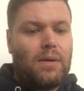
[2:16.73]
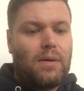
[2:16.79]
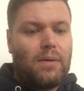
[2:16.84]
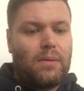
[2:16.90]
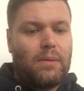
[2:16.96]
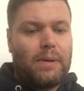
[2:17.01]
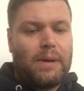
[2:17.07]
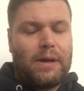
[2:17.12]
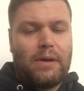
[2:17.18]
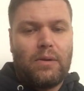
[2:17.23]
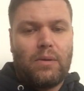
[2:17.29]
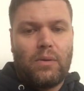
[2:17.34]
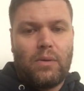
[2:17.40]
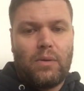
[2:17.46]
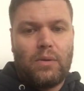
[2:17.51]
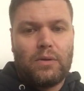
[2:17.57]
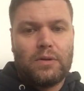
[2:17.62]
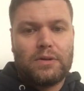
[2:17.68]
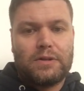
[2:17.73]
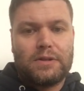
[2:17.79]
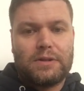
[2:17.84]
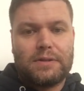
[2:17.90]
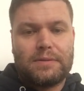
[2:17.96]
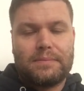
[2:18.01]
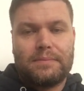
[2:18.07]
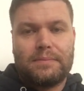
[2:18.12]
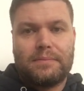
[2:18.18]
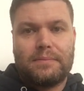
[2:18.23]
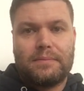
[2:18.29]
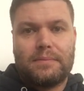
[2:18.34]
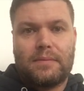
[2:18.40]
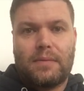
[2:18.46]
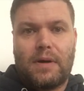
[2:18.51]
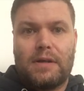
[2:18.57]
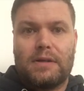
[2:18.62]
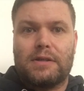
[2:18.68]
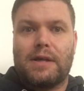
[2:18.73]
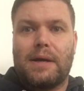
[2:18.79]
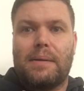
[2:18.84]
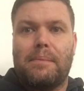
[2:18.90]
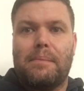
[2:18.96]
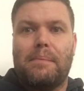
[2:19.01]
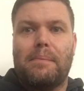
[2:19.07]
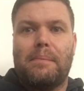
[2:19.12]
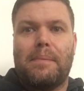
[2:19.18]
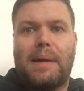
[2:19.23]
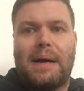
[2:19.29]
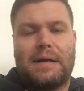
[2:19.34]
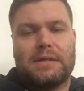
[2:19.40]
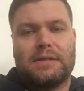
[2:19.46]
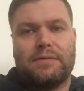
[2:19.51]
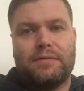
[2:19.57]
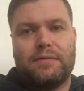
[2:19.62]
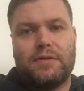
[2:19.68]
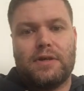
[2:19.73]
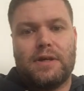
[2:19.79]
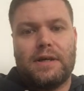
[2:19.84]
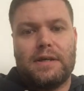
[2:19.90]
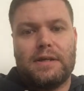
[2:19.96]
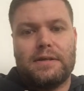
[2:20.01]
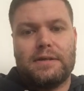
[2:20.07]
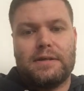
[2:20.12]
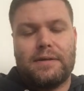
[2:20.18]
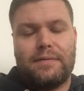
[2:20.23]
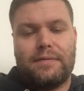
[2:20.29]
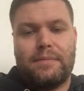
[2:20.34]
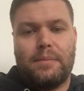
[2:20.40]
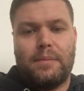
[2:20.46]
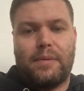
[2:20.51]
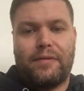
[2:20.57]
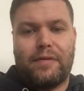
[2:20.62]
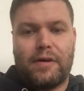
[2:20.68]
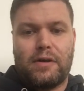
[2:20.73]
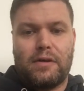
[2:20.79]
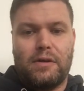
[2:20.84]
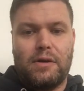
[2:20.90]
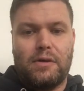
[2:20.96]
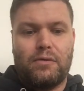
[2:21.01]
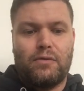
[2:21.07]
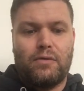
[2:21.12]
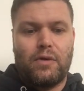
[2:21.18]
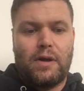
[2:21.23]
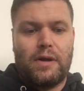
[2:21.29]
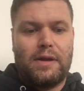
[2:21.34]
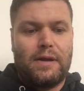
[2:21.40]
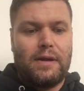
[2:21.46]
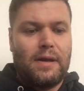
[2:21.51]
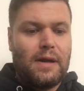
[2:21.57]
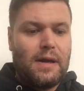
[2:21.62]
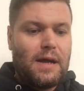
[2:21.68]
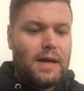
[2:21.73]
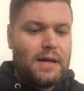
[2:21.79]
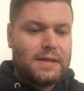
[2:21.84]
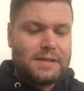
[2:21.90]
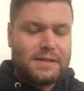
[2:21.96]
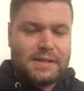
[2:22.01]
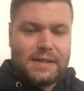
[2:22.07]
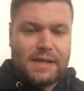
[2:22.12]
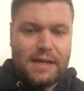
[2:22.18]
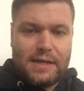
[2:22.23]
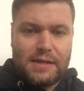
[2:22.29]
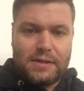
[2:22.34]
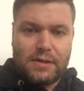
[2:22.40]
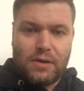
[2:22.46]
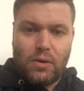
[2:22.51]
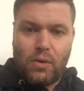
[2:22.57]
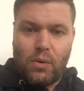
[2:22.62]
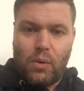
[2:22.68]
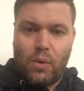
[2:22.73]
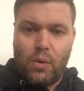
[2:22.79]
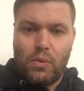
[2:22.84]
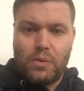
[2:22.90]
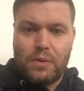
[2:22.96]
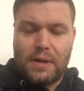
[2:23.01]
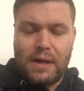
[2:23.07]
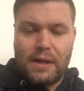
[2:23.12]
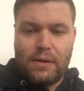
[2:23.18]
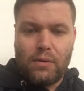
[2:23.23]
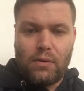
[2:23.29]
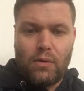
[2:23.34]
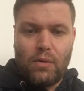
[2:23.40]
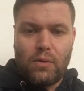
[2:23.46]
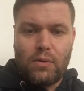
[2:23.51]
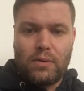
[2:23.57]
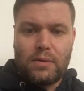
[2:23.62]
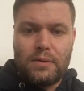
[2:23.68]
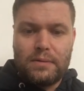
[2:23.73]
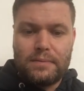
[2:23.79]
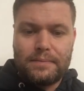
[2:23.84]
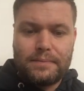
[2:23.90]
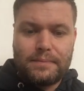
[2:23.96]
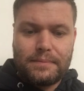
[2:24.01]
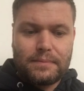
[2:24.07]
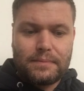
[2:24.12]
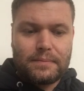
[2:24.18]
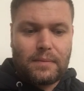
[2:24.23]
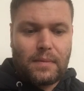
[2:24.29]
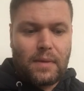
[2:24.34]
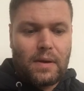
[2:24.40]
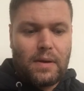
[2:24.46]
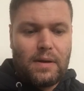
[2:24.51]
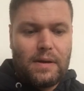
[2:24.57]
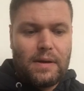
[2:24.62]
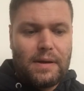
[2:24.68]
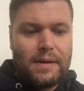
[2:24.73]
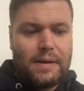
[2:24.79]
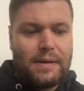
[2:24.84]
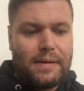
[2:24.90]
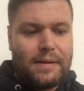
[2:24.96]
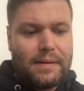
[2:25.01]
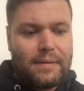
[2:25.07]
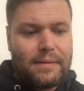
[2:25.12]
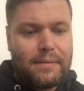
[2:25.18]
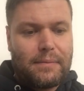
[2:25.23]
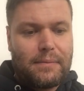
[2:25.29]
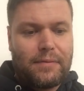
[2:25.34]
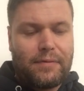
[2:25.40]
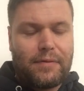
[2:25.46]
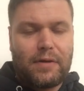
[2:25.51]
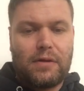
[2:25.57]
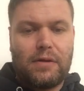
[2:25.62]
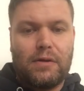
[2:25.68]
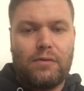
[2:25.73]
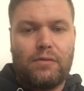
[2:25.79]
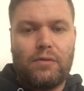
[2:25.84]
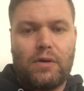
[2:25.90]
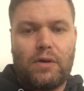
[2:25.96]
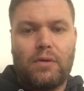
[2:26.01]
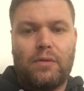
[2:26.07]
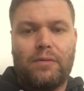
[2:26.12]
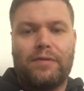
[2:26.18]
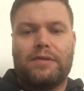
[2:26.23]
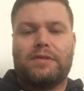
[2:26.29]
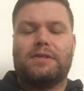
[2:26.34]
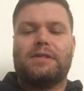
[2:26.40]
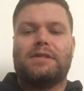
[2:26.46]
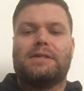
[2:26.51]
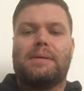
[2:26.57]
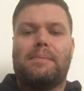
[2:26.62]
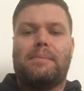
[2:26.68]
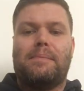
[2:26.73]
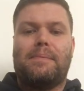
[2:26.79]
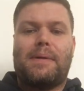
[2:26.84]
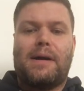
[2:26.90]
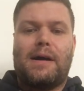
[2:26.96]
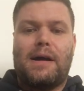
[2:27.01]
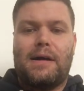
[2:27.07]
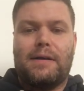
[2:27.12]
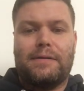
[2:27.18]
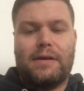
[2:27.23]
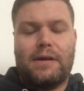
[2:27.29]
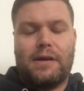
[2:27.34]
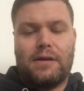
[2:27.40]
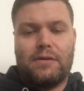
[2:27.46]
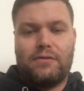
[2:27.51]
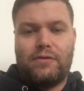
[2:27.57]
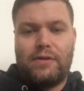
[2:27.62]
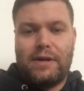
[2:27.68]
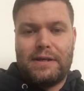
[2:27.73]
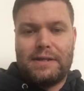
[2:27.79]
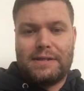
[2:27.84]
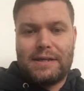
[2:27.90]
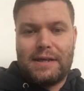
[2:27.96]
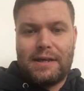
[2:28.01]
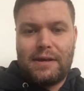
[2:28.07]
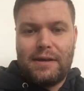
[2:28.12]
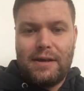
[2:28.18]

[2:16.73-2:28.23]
winning horse has got a massive chance with a clear run, stays all day long, and with a clear run, obviously, it's a hard, hard race to